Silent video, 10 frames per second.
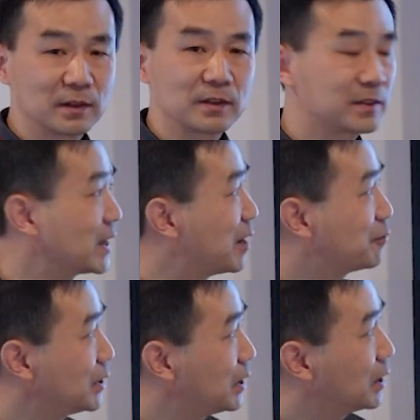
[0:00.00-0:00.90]

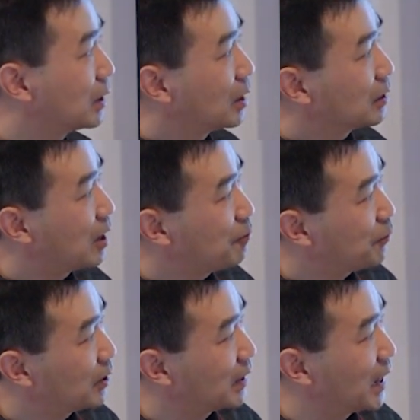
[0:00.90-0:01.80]
safety,
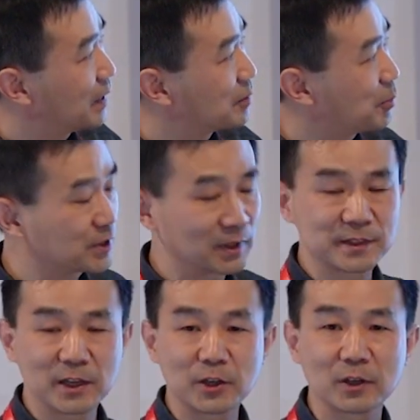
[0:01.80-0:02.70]
comfort, and
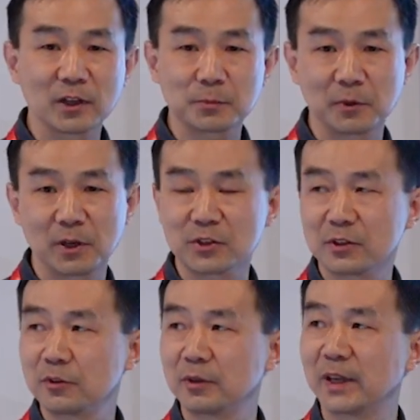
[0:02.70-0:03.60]
personalization experience
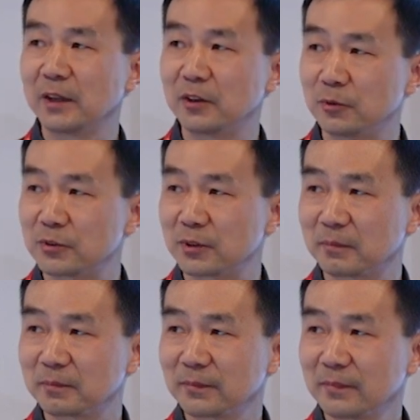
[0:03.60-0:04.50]
to the end user.
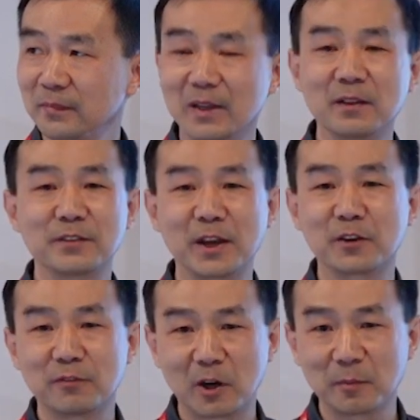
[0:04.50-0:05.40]
Thank
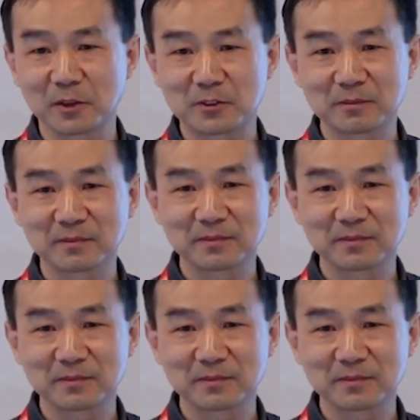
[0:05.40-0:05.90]
you very much.